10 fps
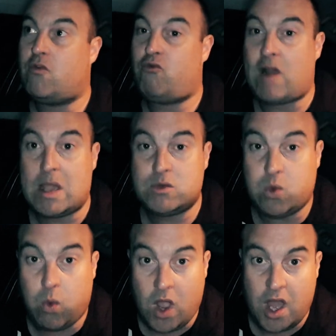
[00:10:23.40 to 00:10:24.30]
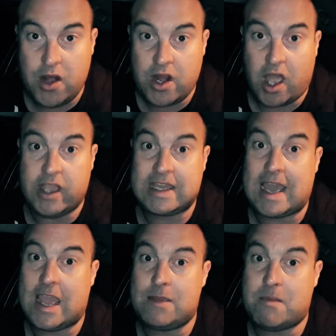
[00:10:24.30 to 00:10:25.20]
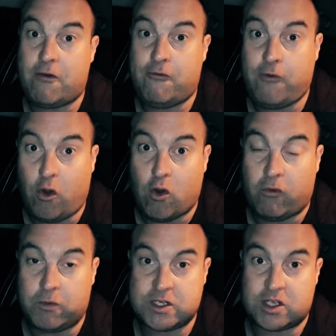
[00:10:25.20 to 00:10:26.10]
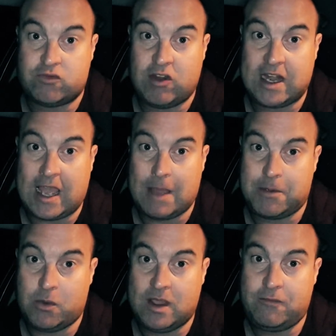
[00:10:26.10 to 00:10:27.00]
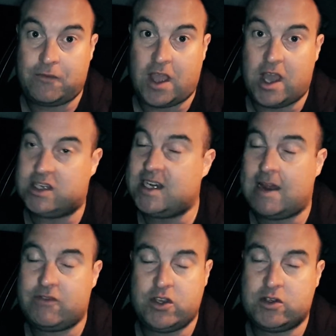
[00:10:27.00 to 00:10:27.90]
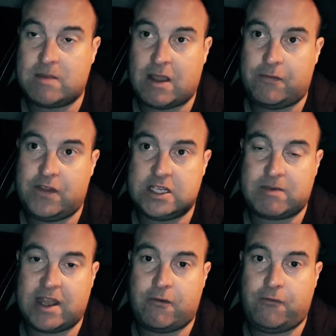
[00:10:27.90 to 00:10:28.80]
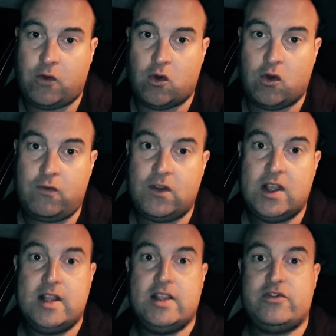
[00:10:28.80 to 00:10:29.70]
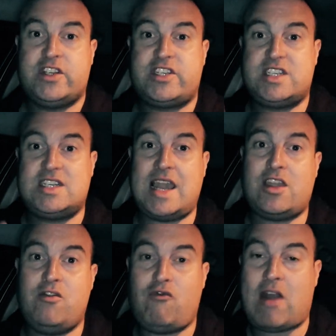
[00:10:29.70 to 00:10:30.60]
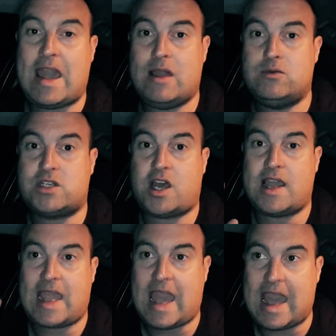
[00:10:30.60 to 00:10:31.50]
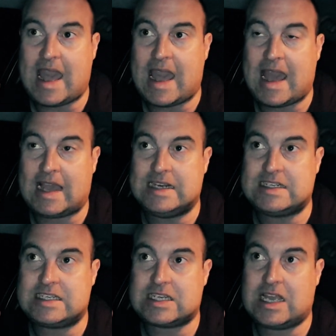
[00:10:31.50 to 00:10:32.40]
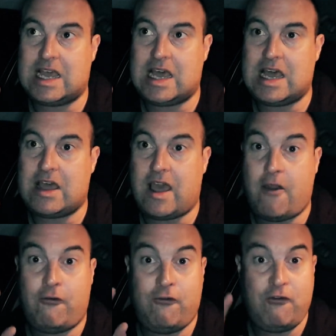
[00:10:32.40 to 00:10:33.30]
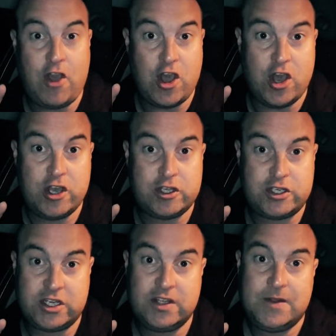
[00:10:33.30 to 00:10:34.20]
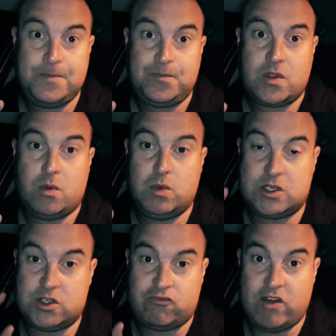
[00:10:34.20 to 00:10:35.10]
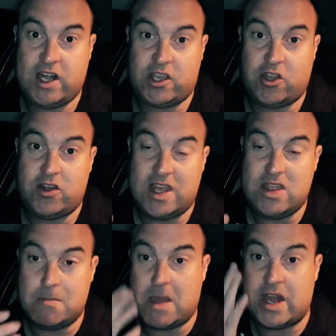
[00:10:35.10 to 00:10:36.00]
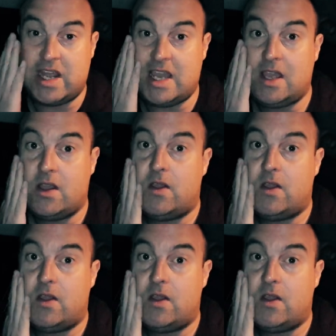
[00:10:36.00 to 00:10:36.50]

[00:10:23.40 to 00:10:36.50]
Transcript: Round one, I came fourth, which I was really happy with. I didn't have a huge amount of fish, but I had a fourth. The second round, I had a third, which is really good in the money.